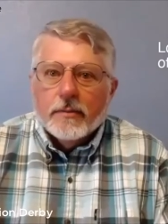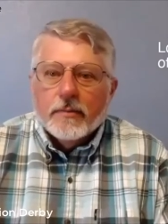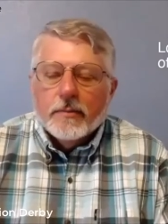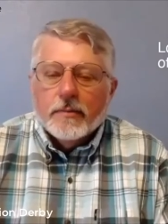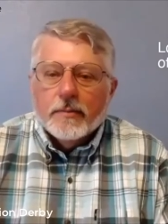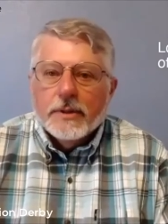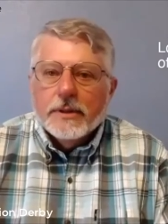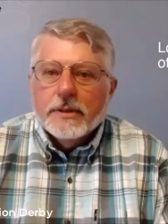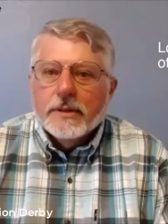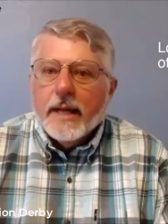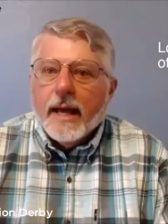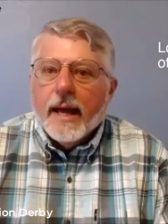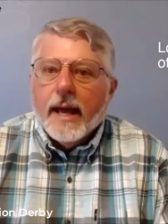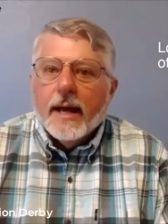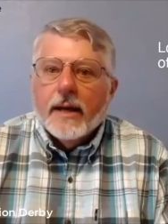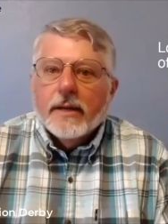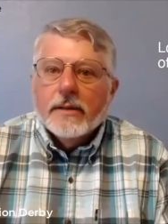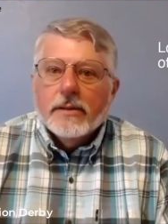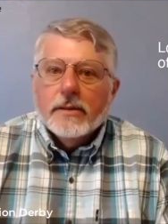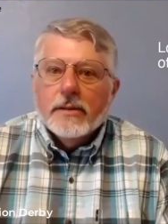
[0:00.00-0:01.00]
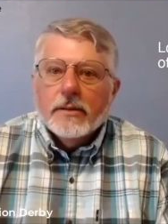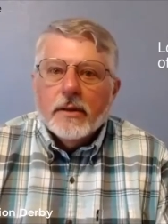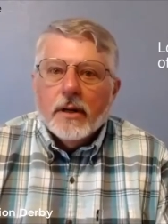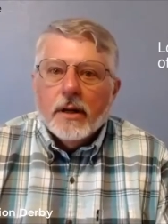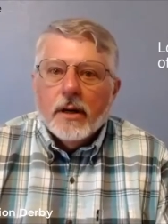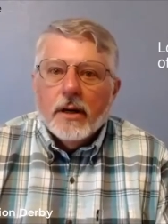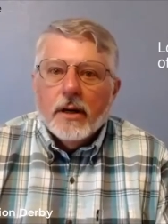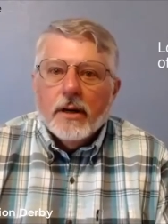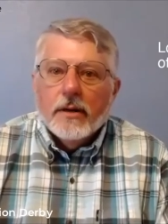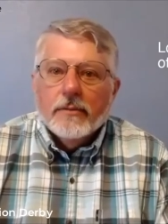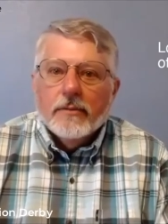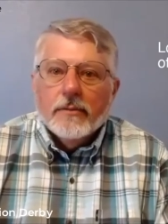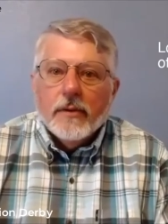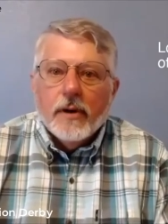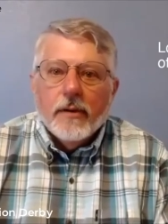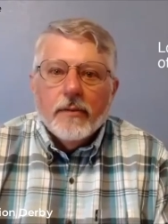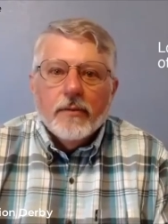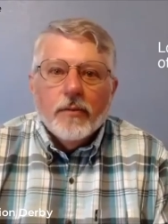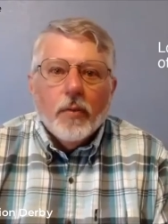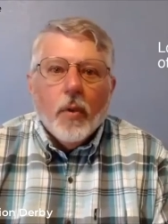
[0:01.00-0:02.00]
pizzazz, of, of
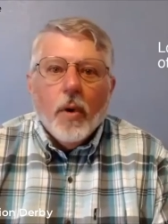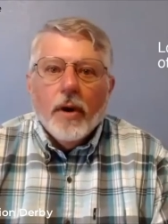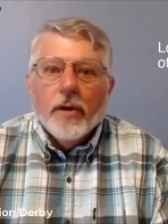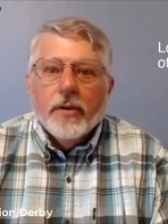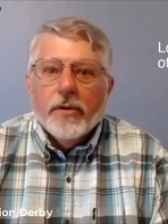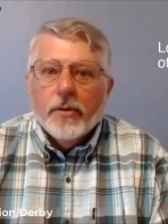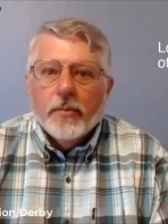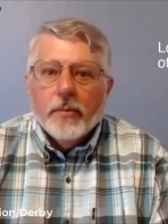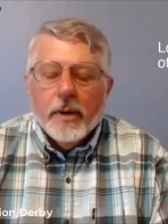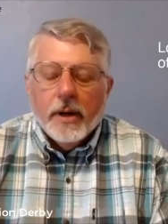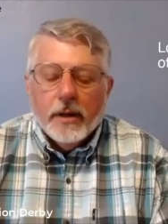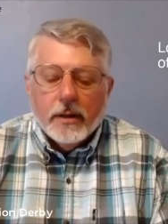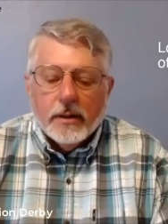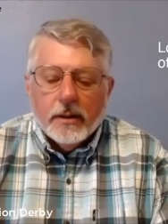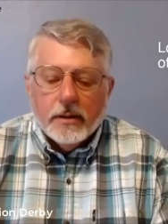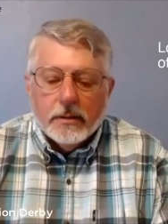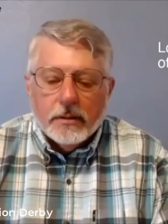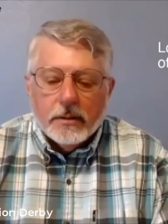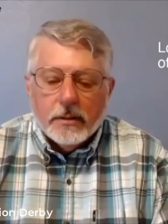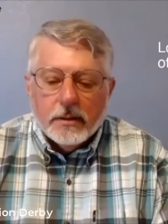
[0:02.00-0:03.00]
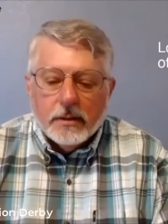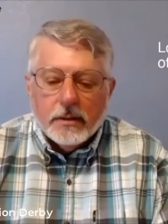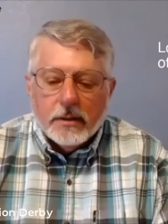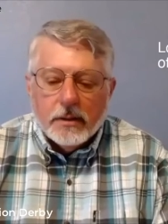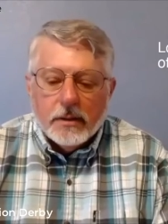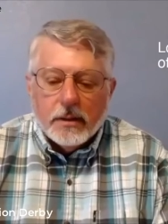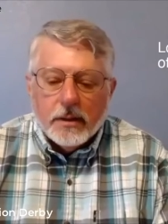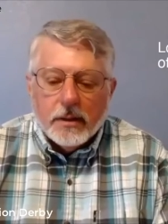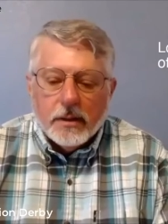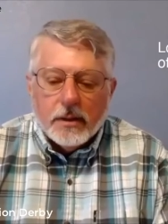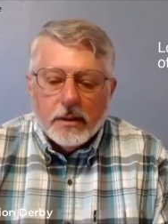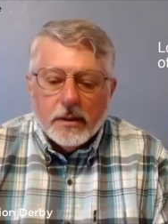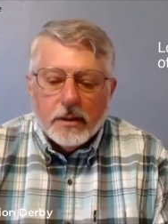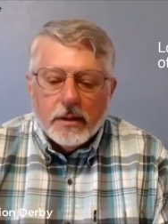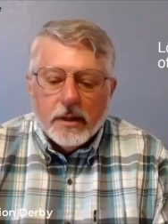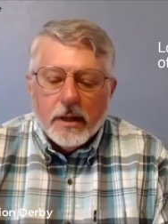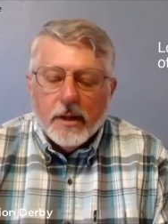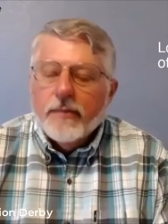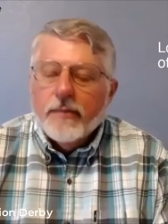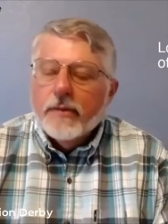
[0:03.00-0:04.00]
wonderment.
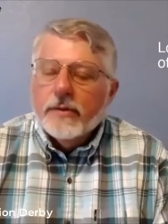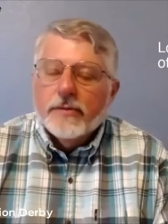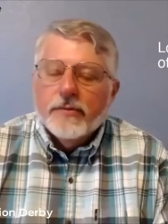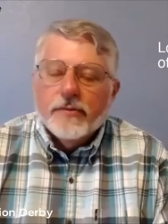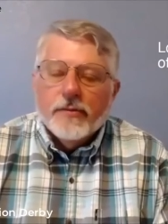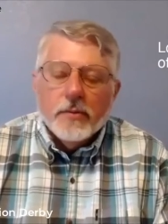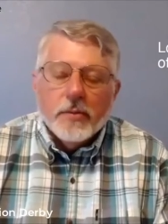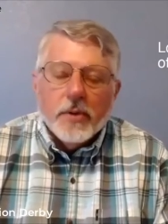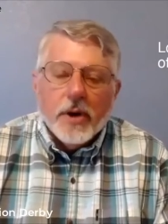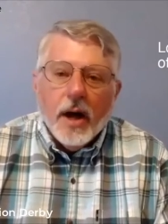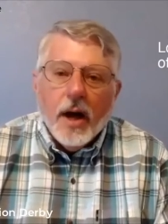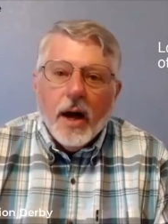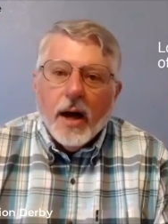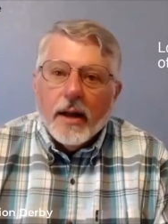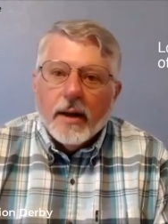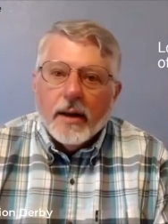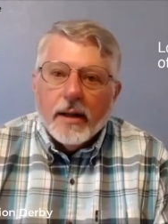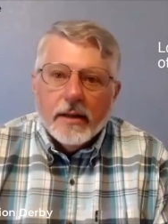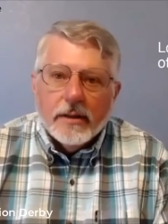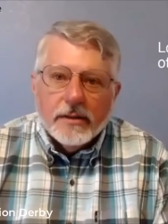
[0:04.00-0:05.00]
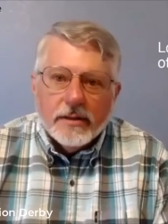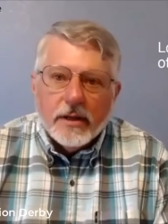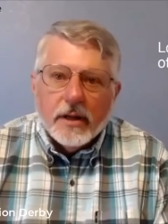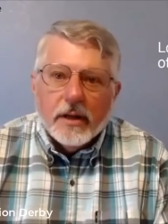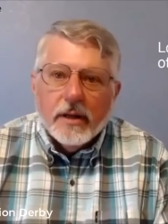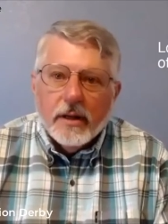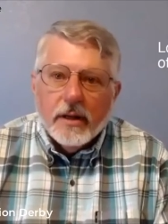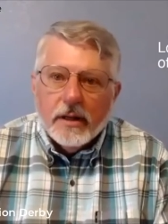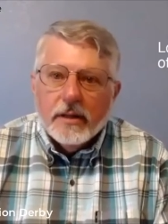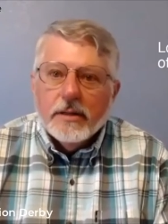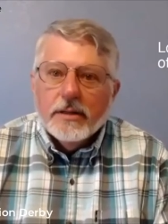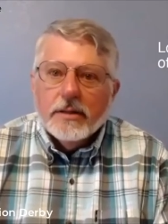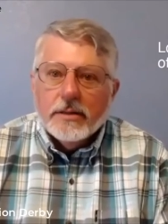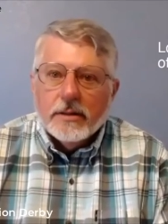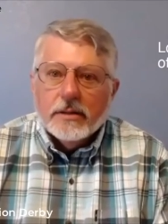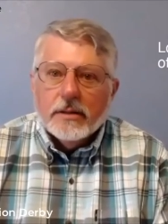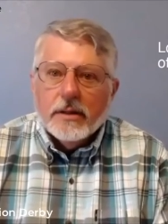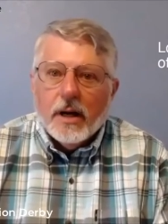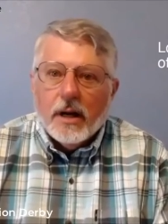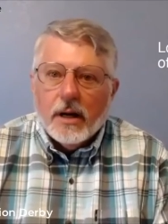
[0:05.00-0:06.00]
If it's from God, it's, it is
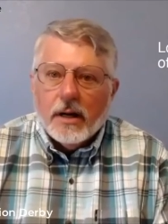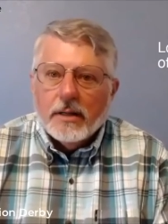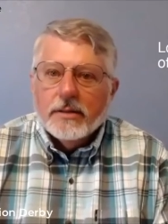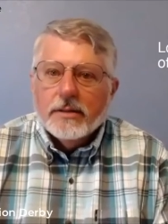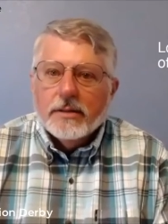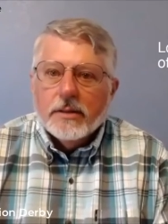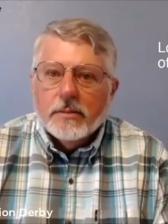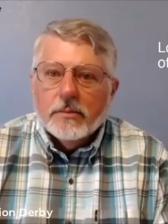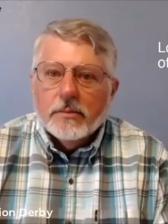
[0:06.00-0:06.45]
awesome.